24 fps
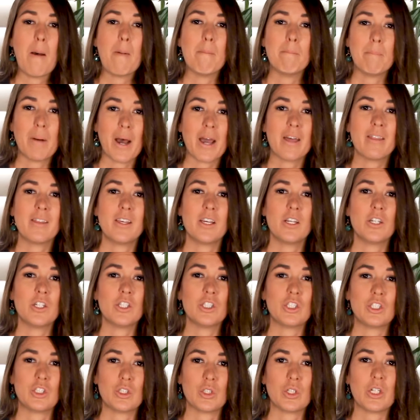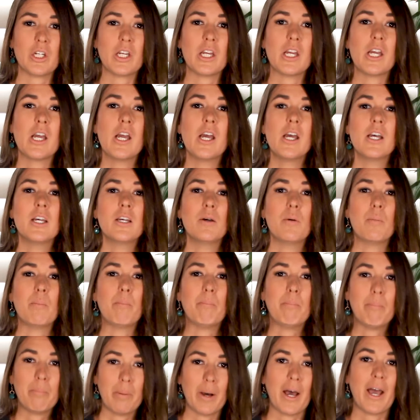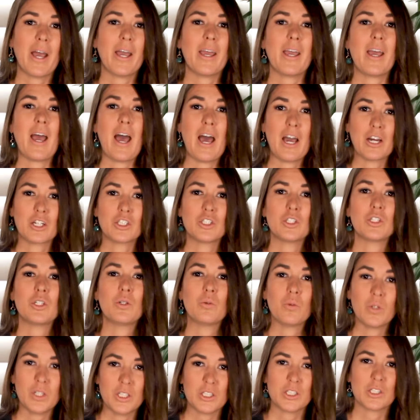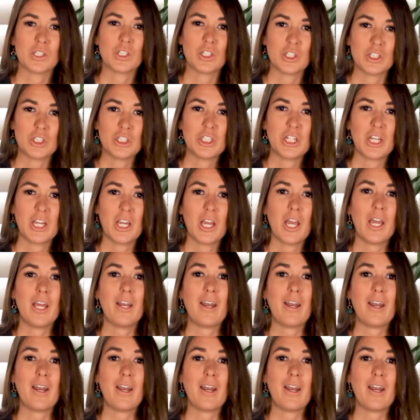by the industry by actually researching.